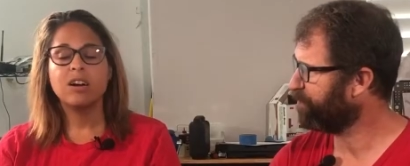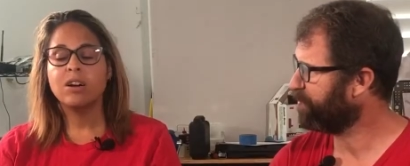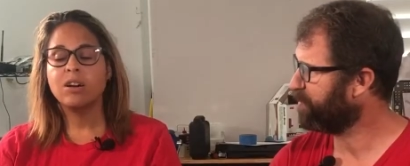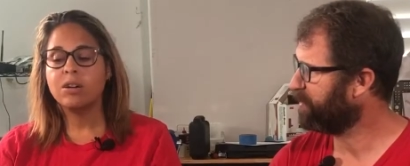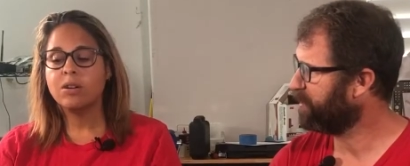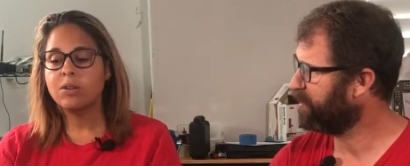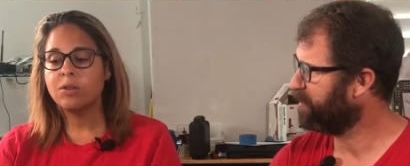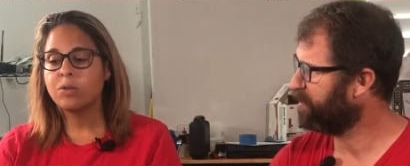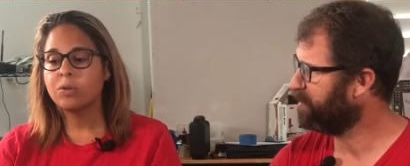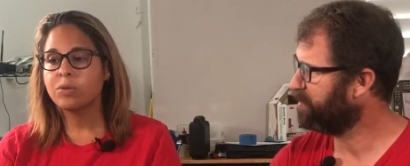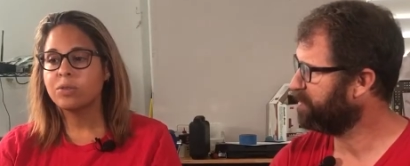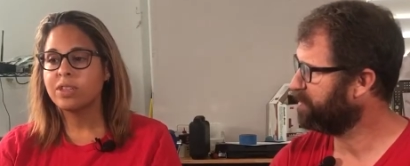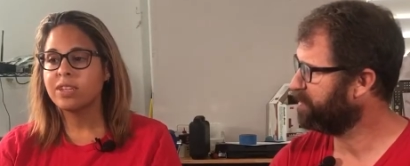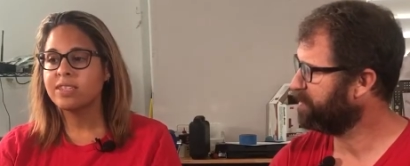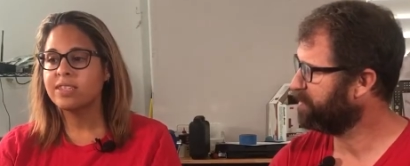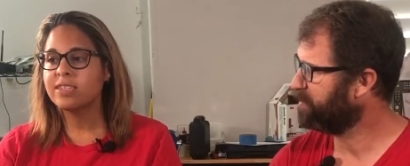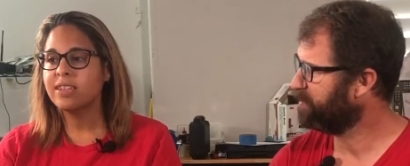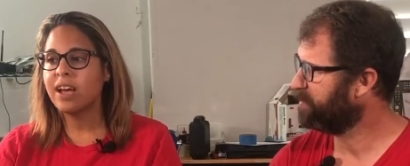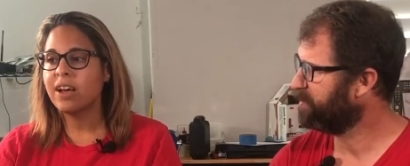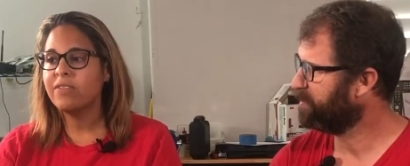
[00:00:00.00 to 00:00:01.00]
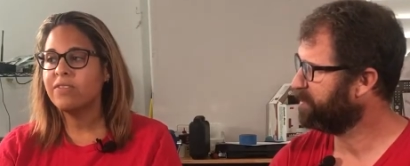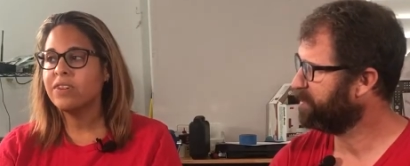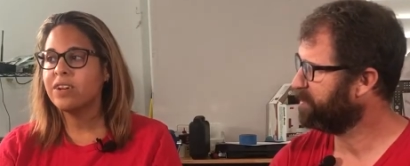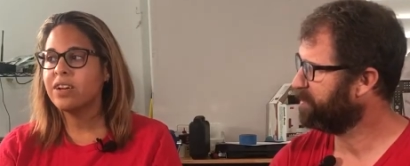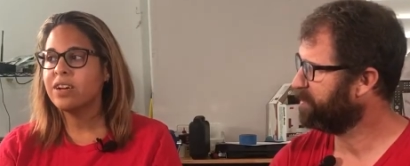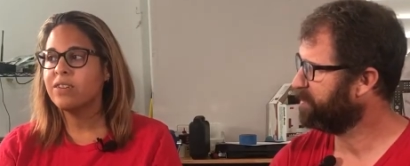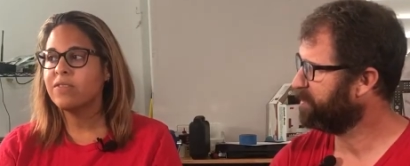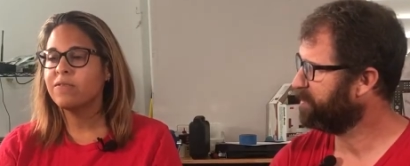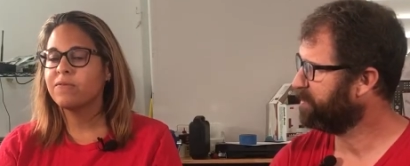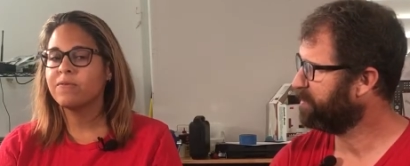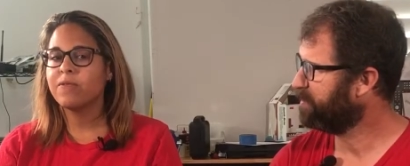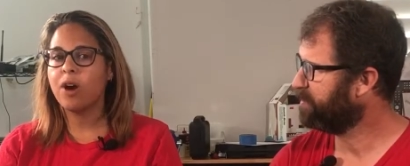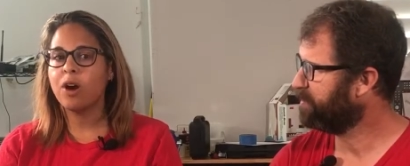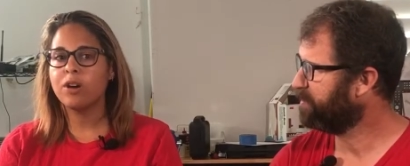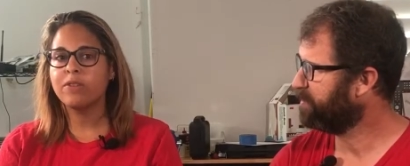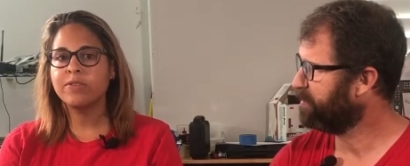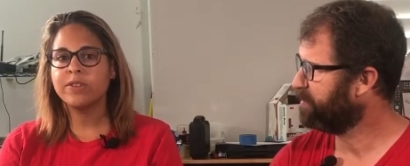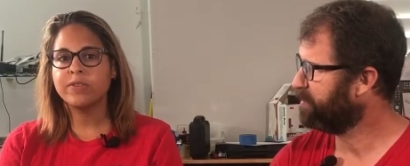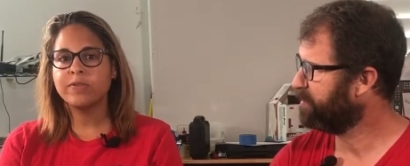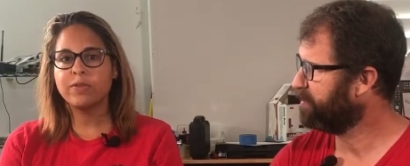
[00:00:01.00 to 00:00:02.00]
Speaker 1: Oh, let's have a
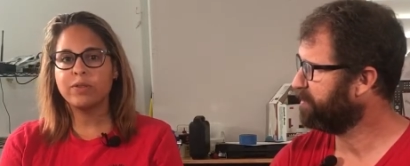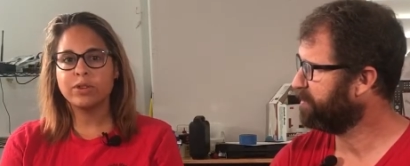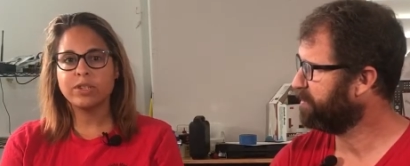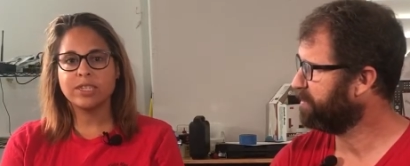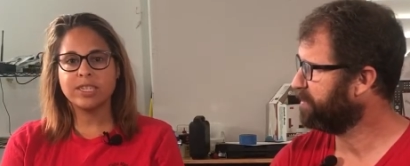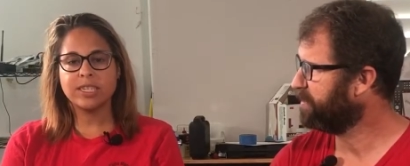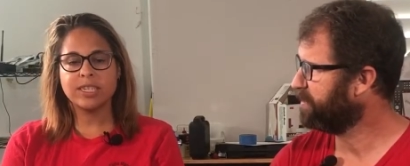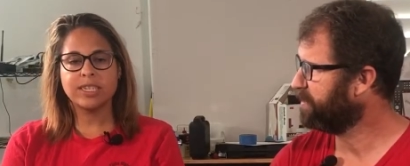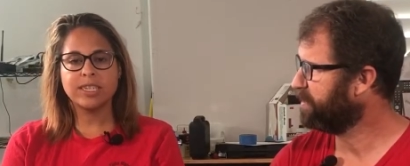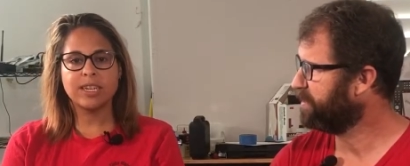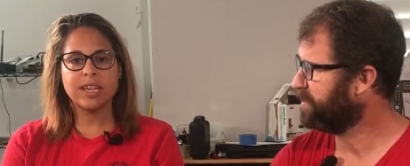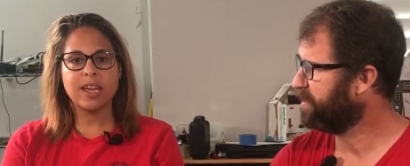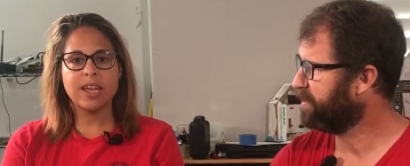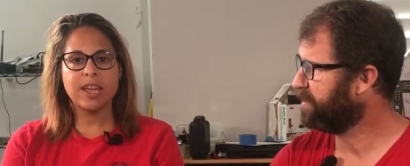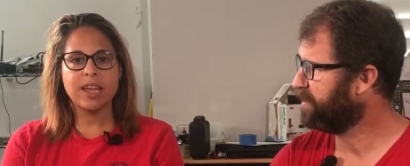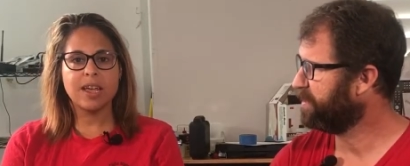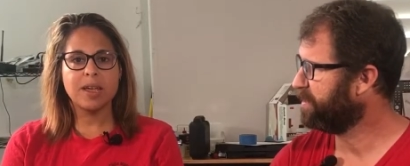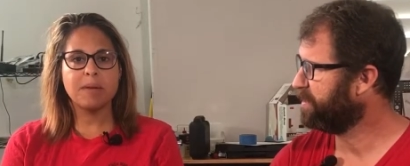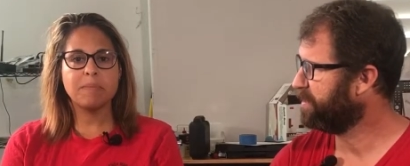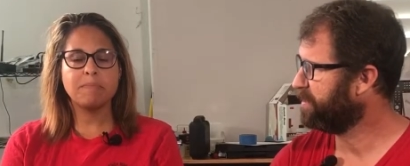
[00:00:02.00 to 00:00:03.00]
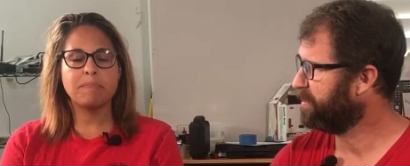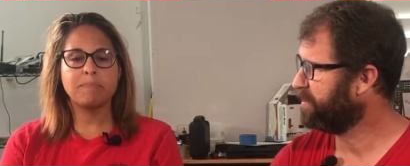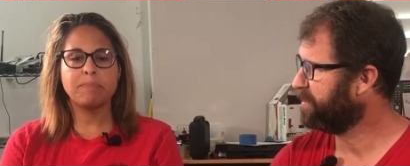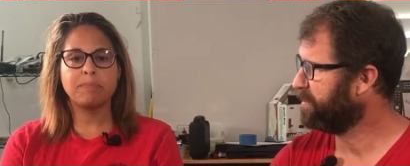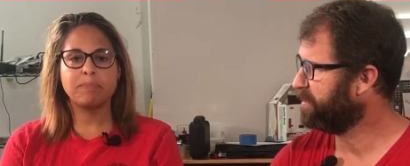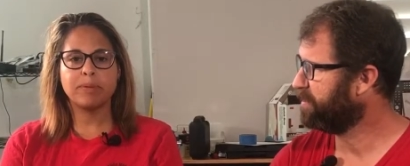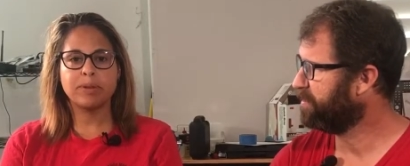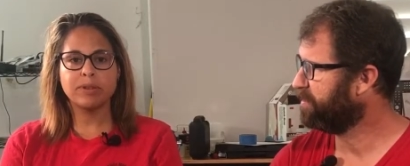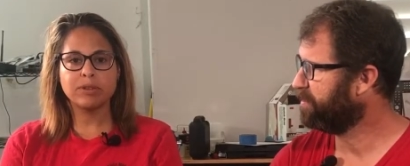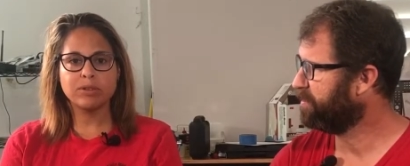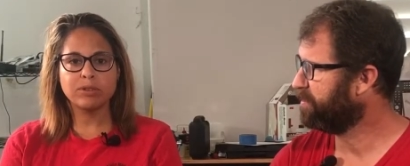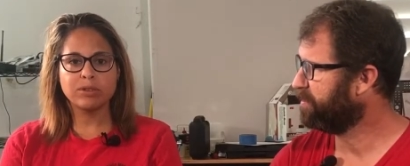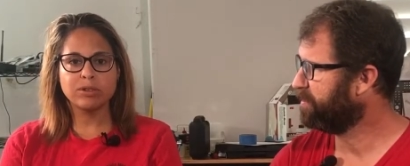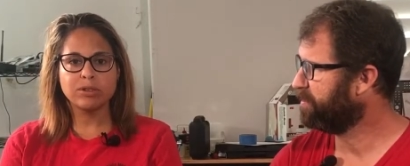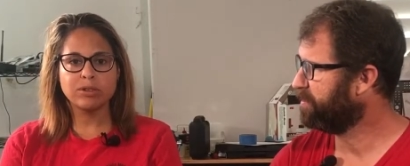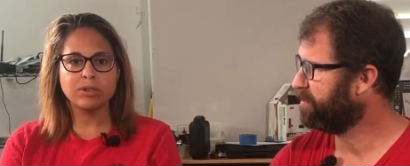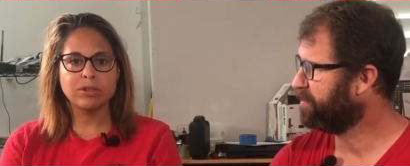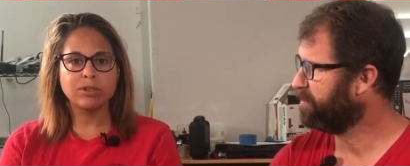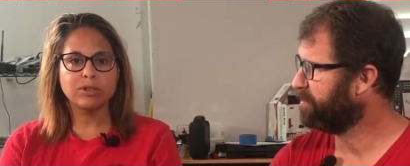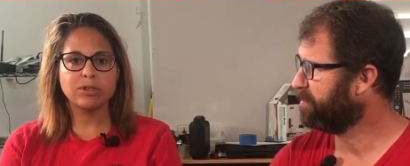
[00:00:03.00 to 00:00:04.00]
RV14A
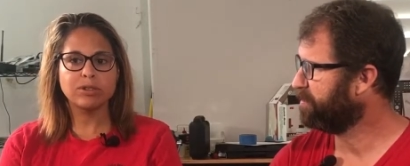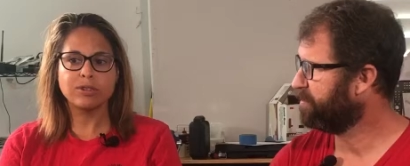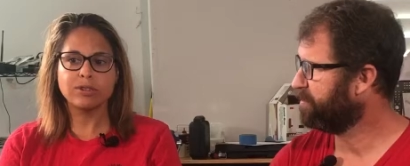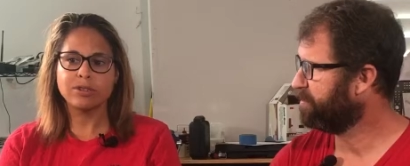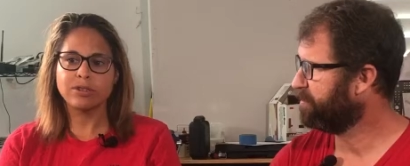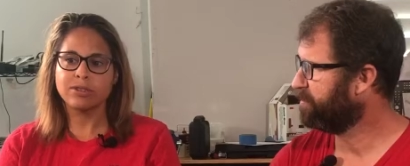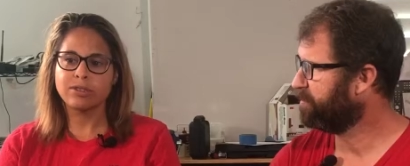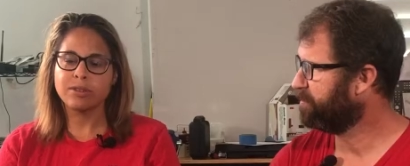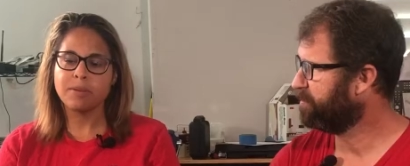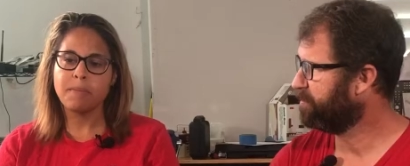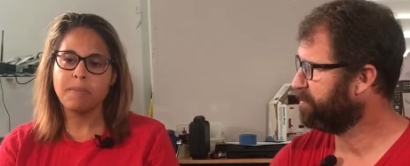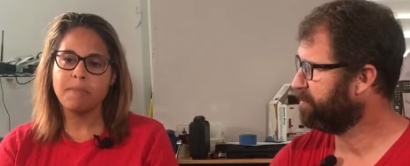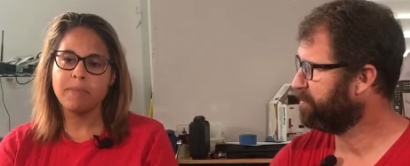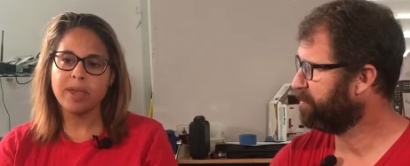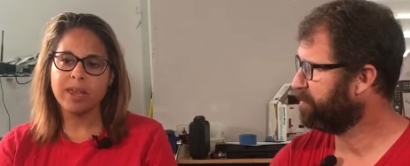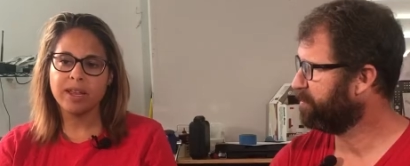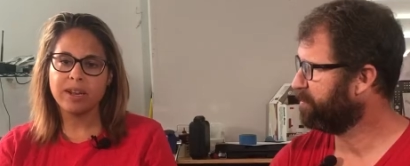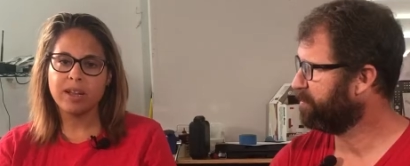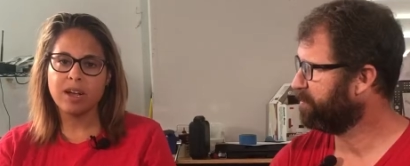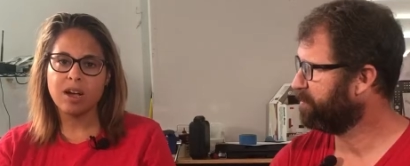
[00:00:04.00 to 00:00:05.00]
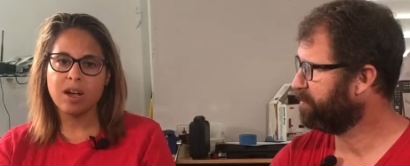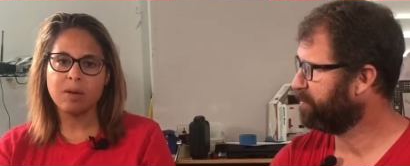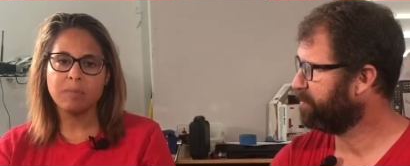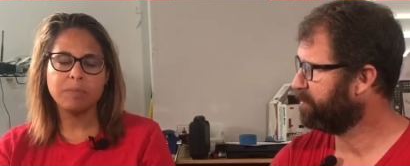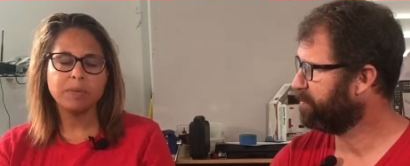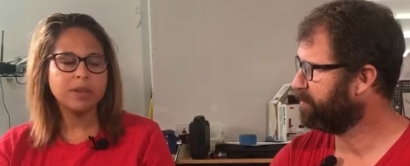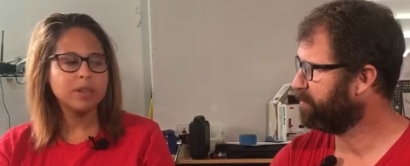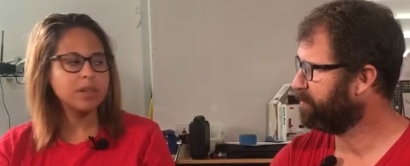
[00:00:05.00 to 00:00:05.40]
builders meetup.